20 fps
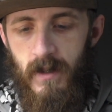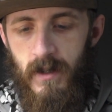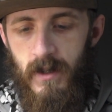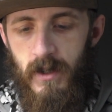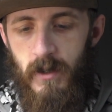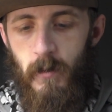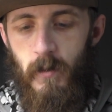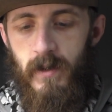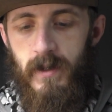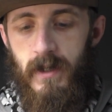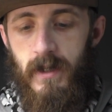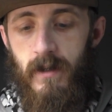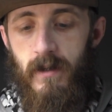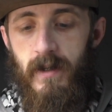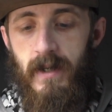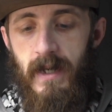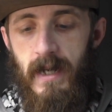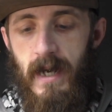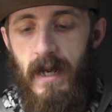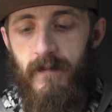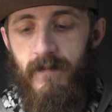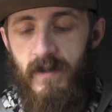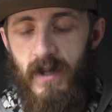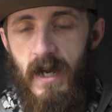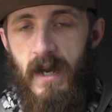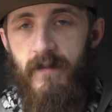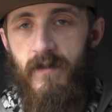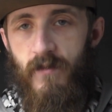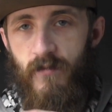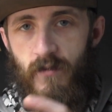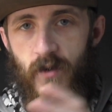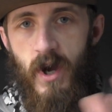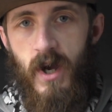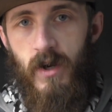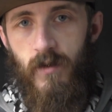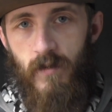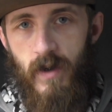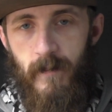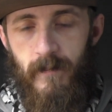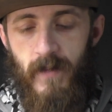You would literally have to have the
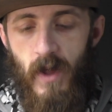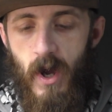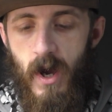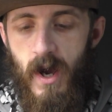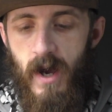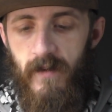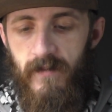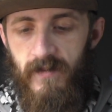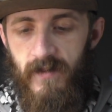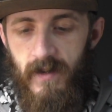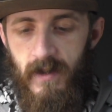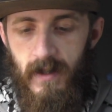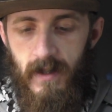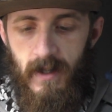frog ripped off